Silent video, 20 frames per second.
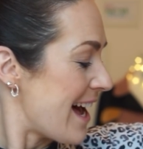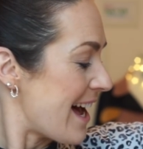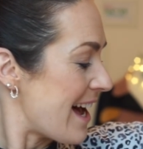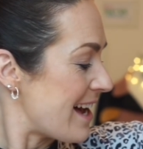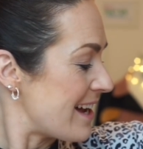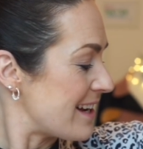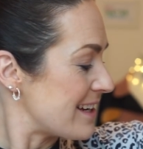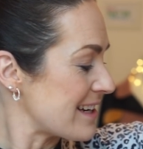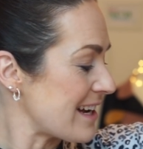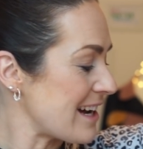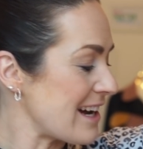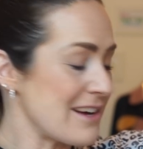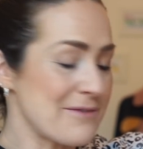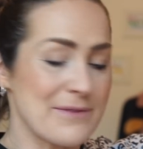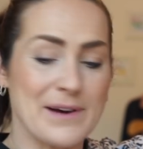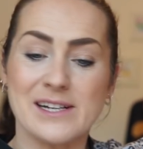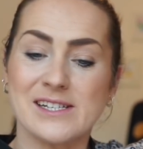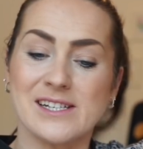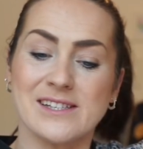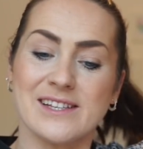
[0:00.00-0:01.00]
And
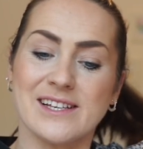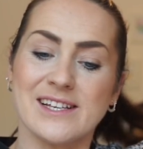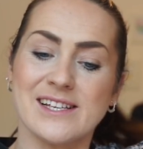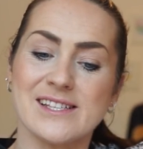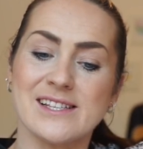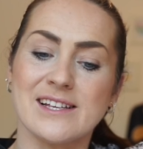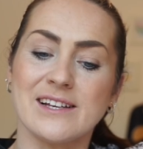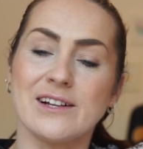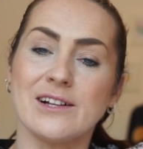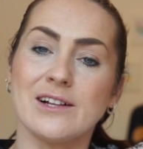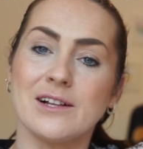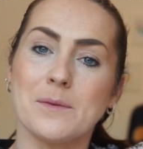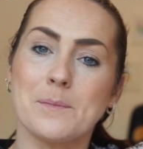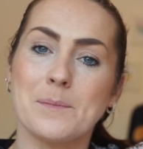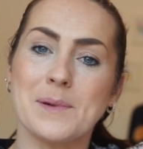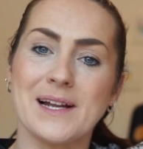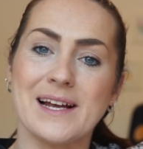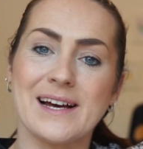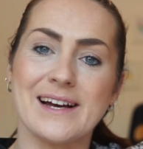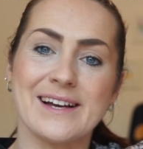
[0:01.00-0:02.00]
I've added these little
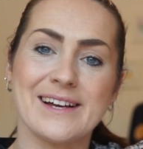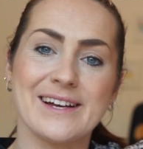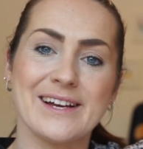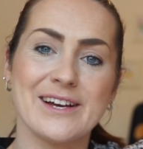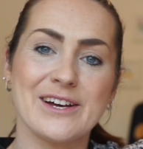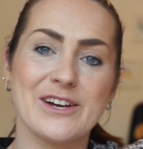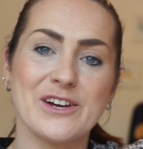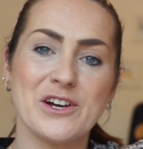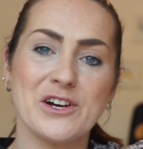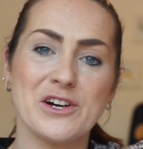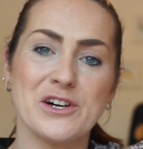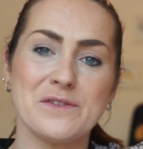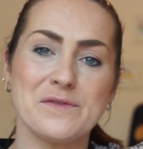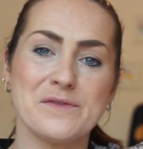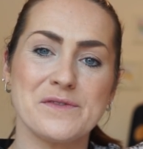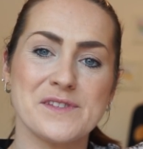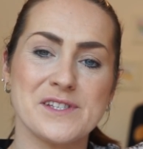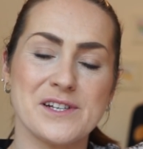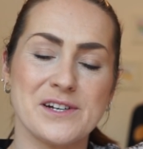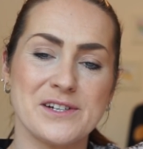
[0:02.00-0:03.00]
black
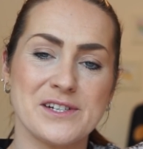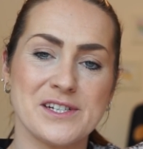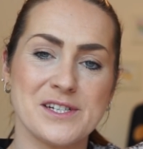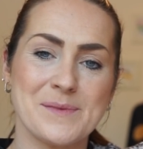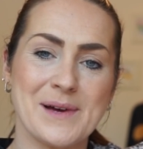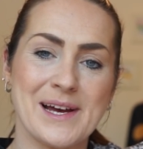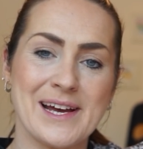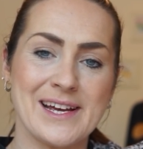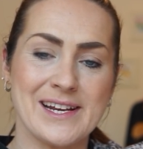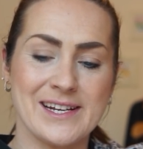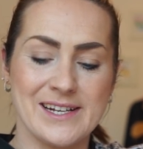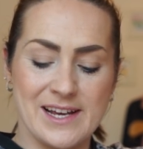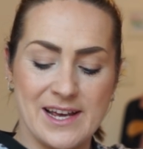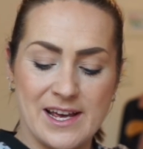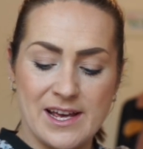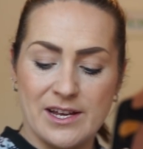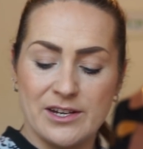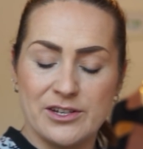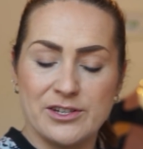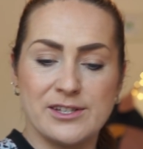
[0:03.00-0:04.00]
cuffs onto mine
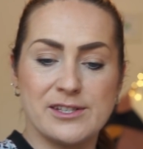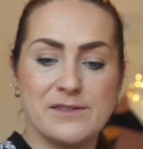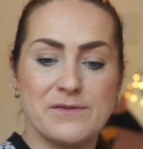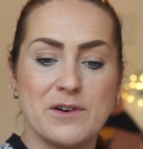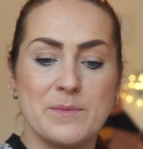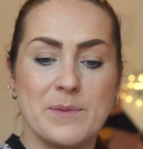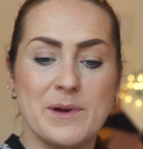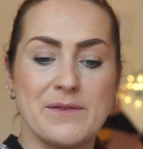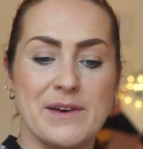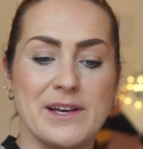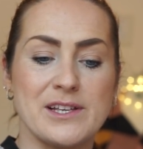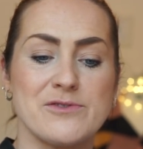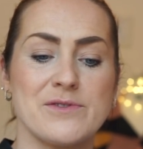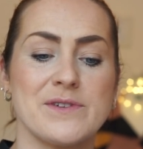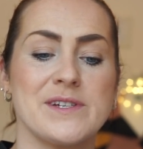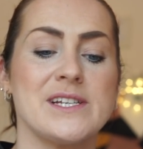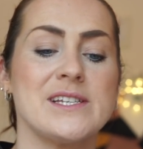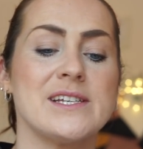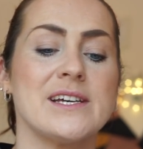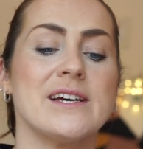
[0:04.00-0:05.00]
just for a bit of
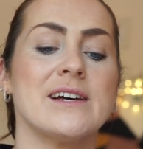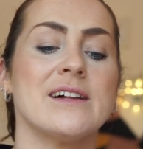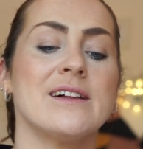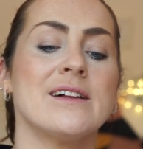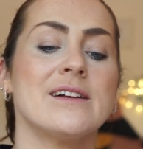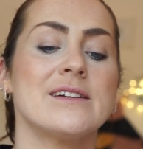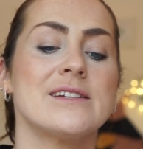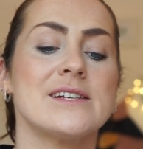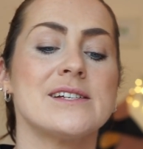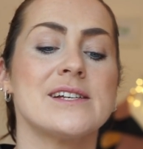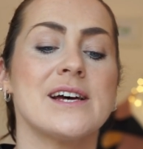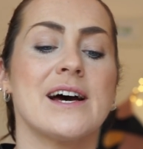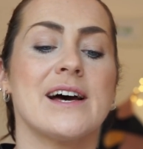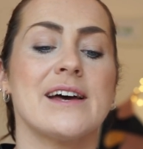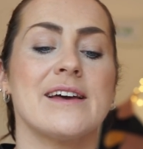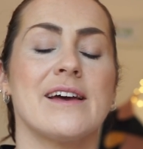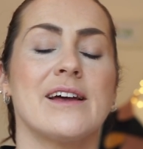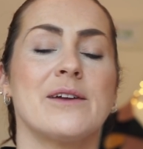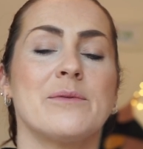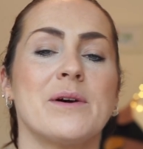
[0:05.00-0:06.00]
extra detail to
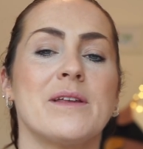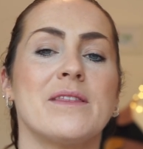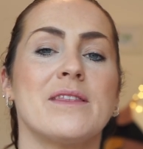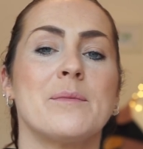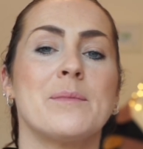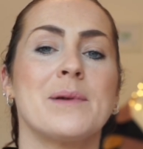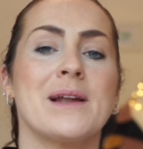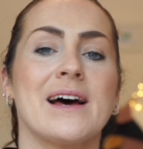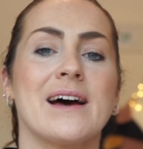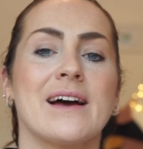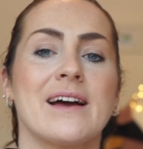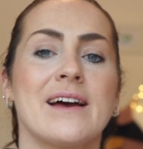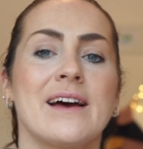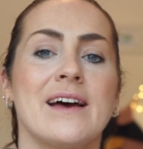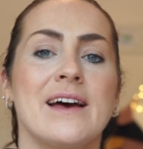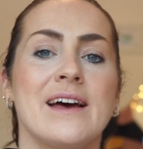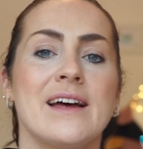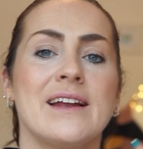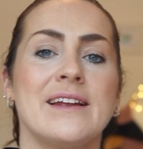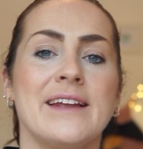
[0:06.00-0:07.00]
tie in with the black
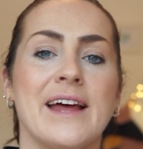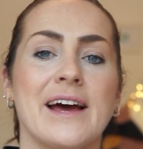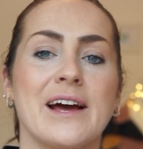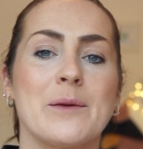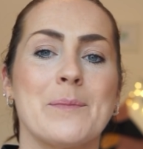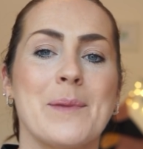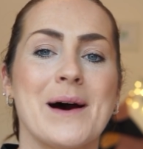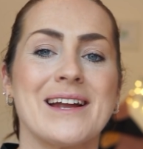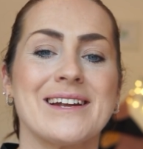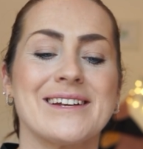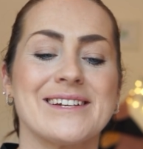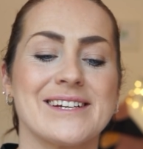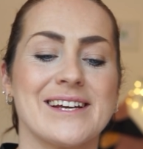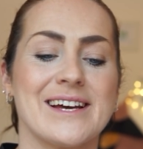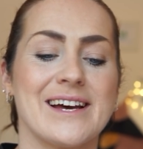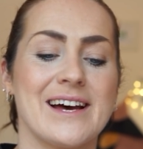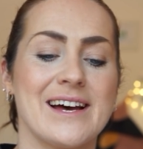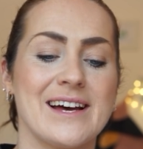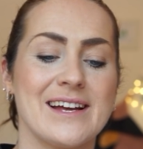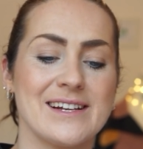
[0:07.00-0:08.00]
neckband,
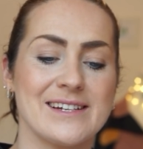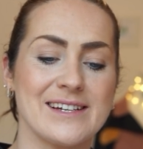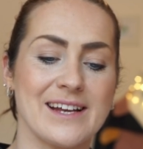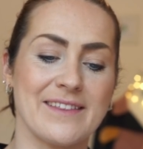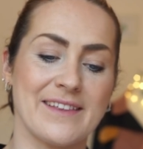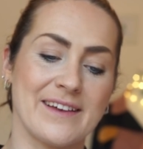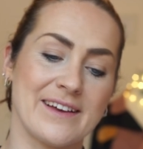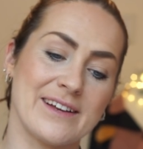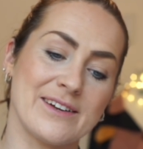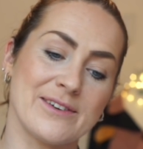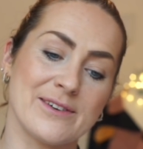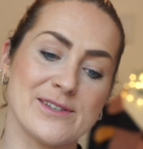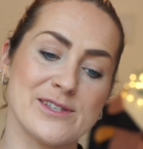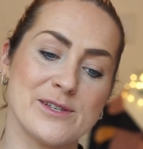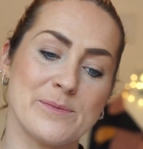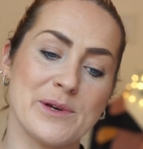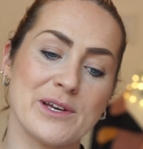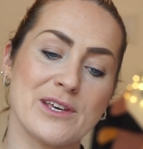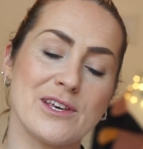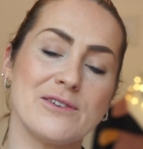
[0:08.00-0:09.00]
and I think it looks
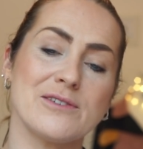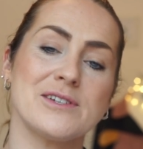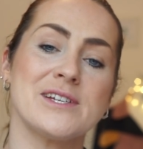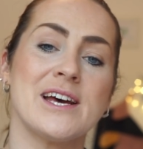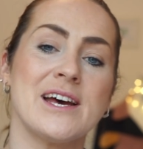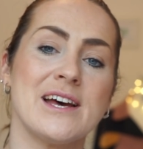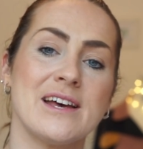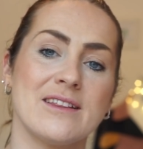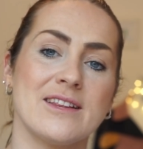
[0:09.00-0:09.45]
super cute.